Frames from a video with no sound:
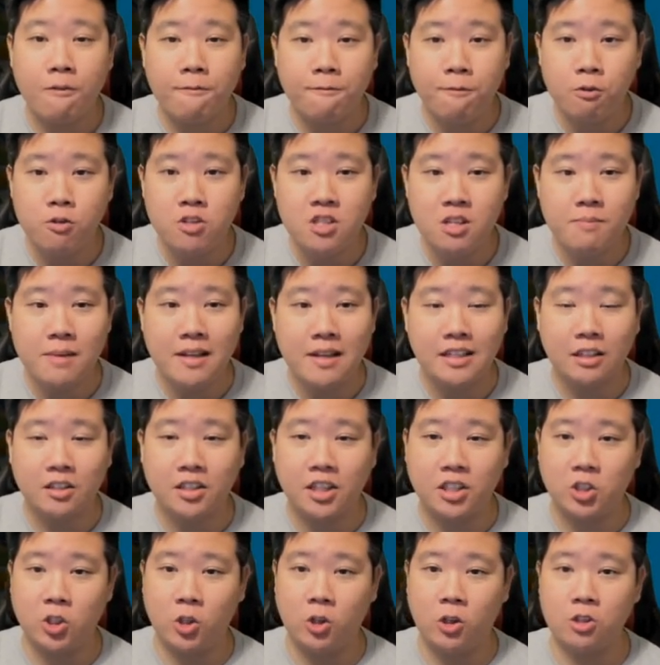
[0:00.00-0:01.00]
fundamental
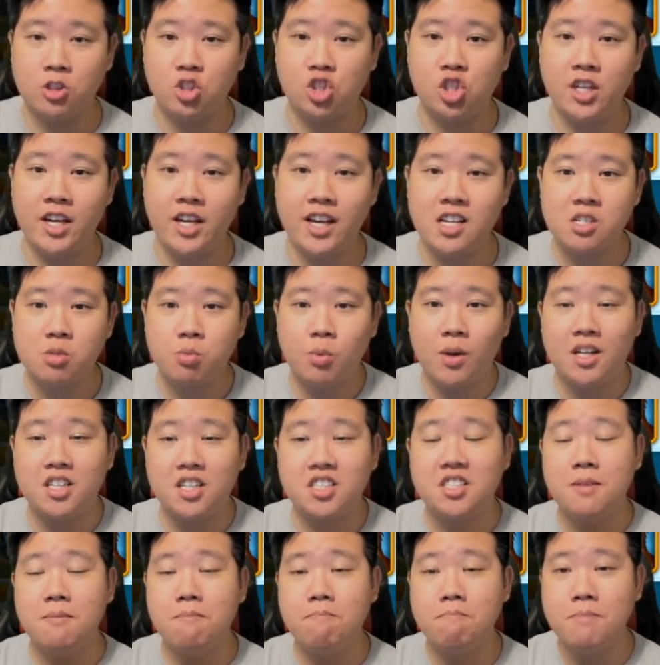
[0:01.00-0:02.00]
technology and as well as
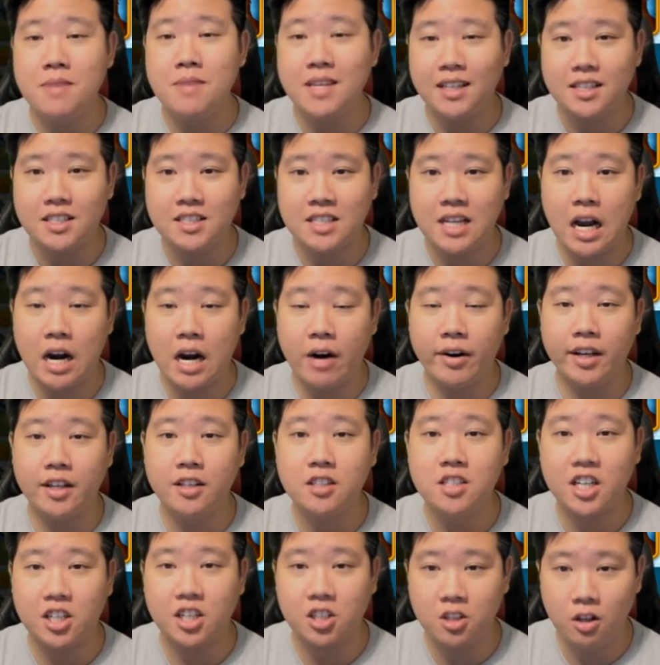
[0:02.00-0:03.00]
the military
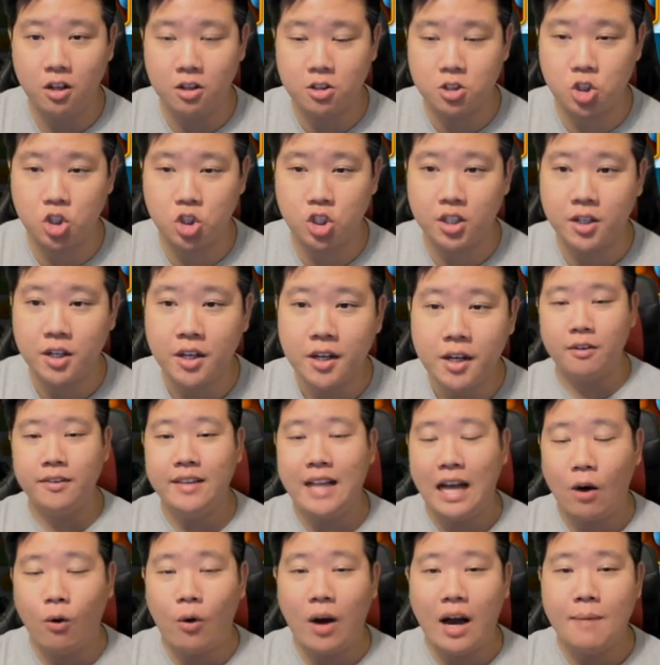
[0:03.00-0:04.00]
technology.
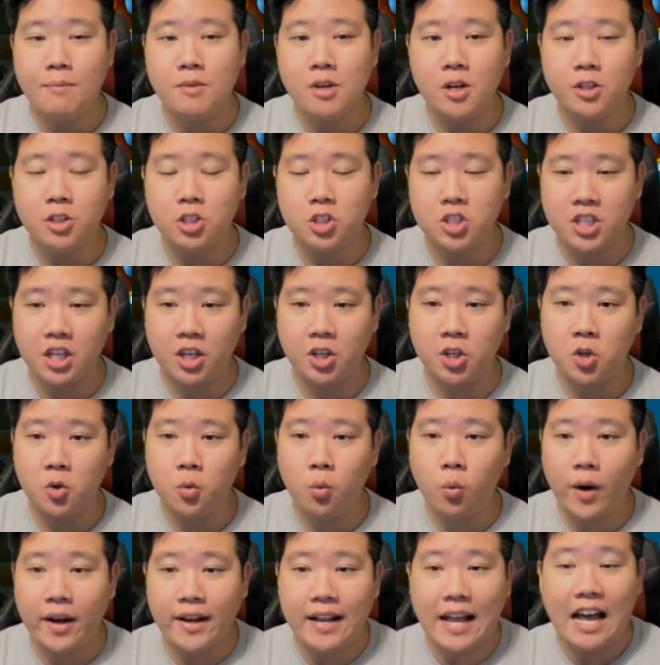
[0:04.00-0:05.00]
Now, I'm going to tell you
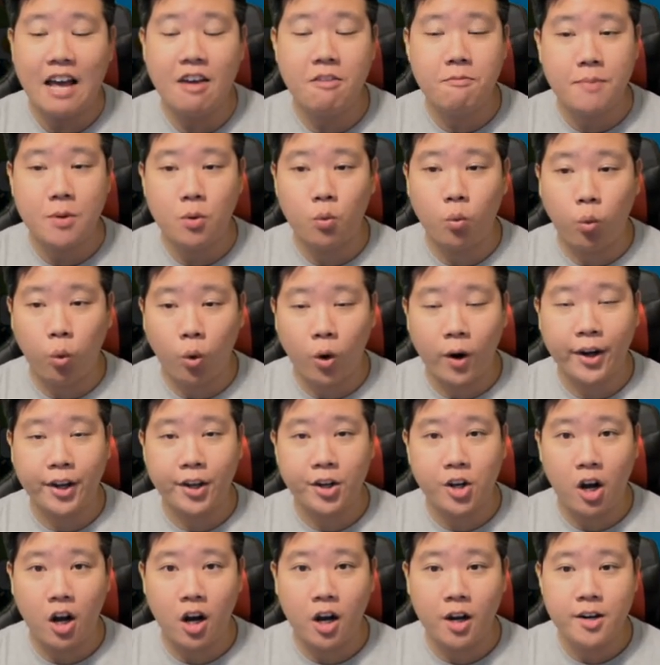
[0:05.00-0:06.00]
what I've been
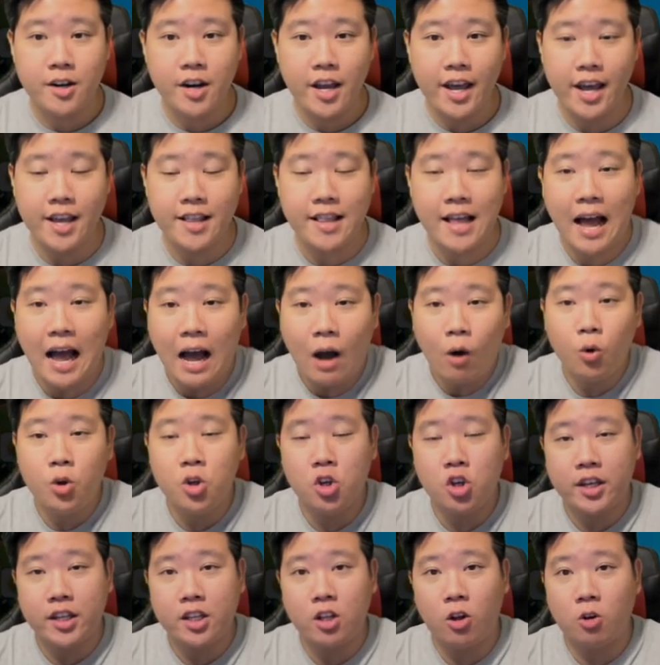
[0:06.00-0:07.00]
working on and how you
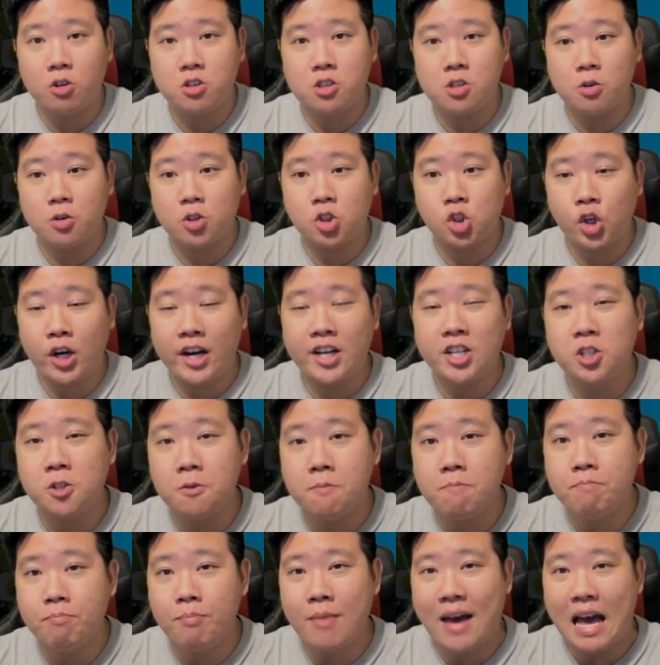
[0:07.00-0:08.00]
can also try to
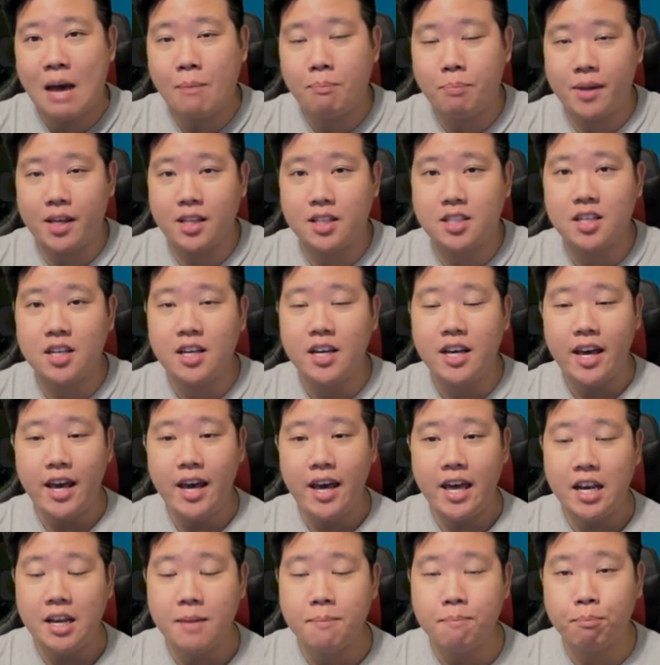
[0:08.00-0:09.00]
map it
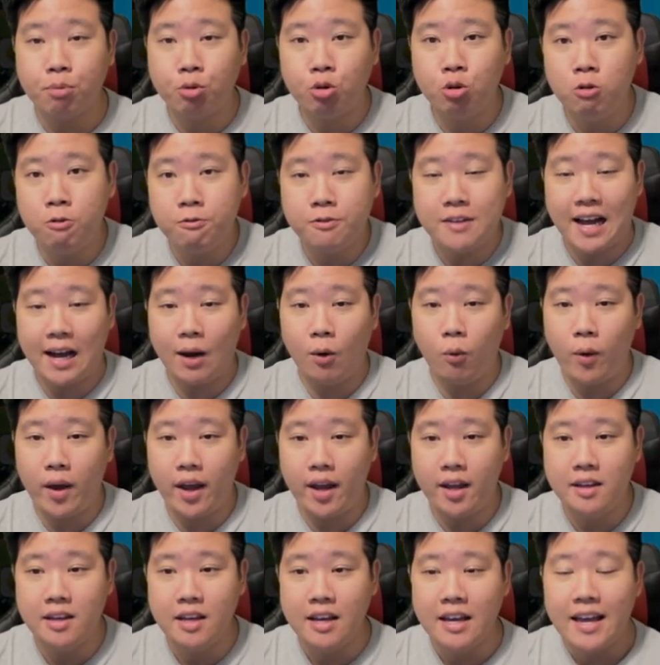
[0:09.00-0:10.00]
and improve that way.
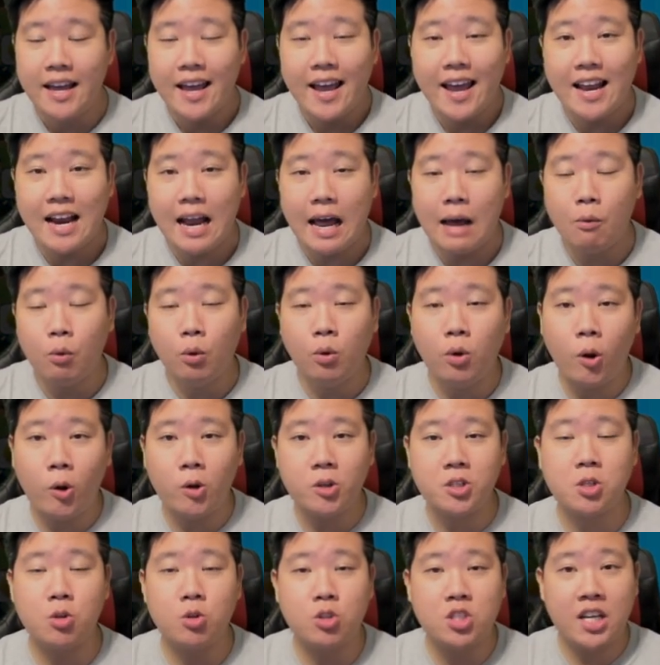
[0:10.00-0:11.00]
And I will
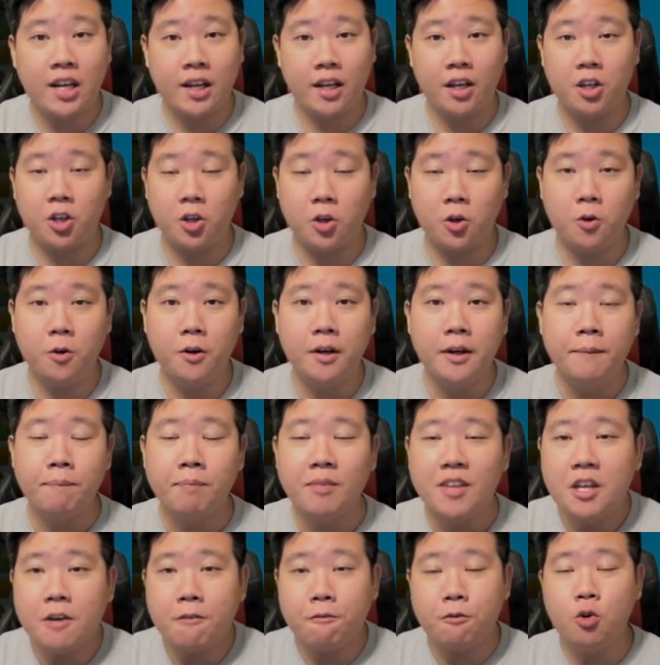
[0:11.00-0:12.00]
also tell you,
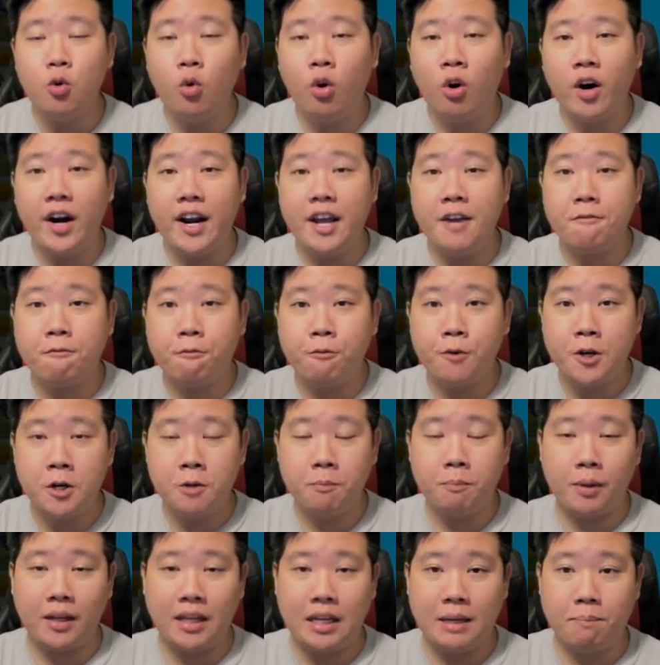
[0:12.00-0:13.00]
if you are a
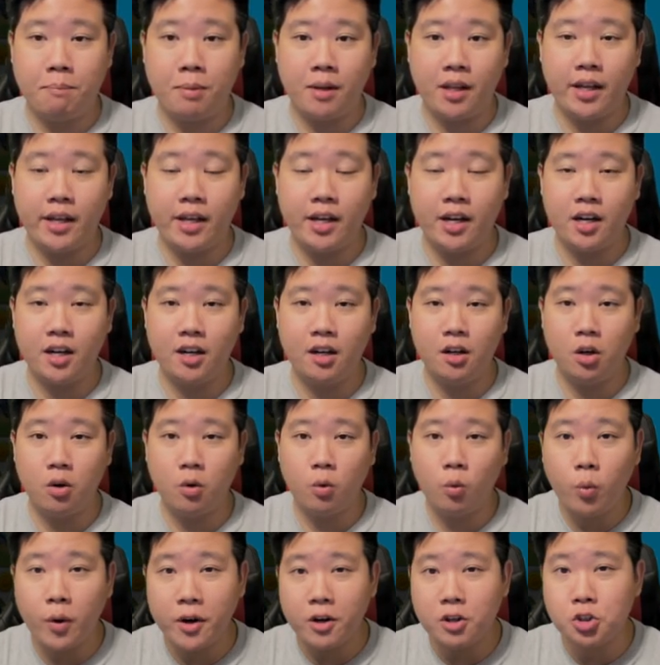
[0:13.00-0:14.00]
free-to-play player,
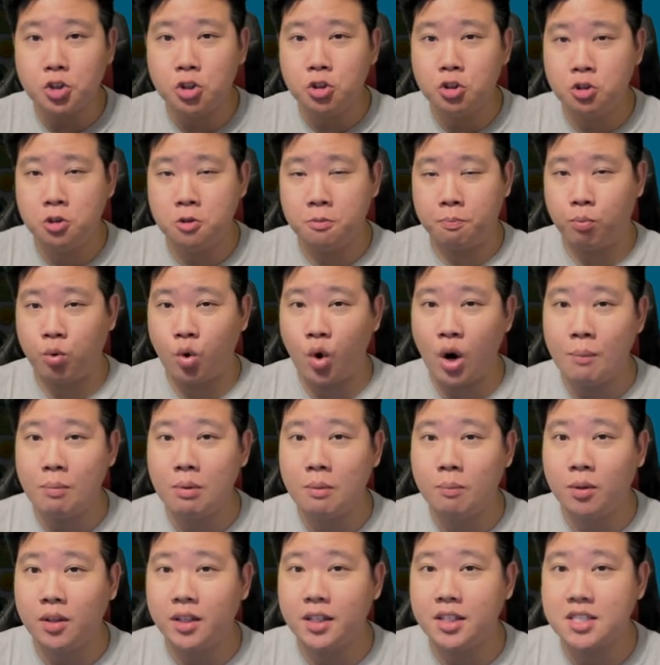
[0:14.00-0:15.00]
where should you
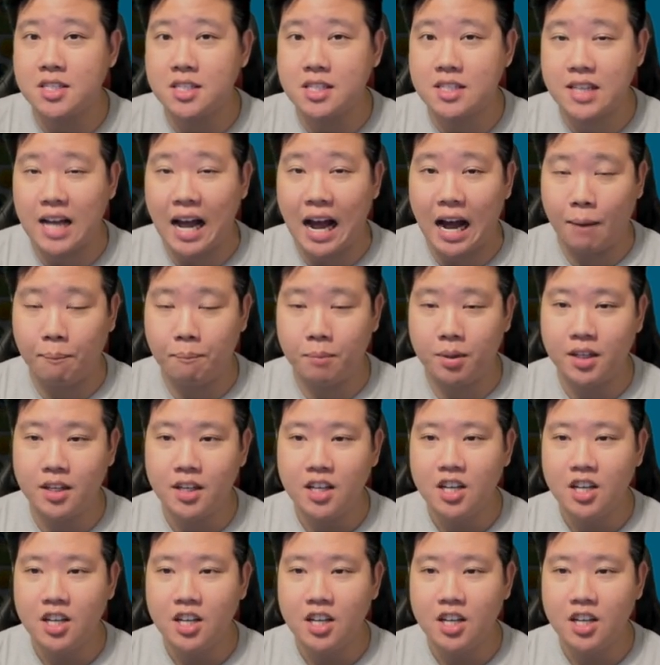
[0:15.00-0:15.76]
probably stop?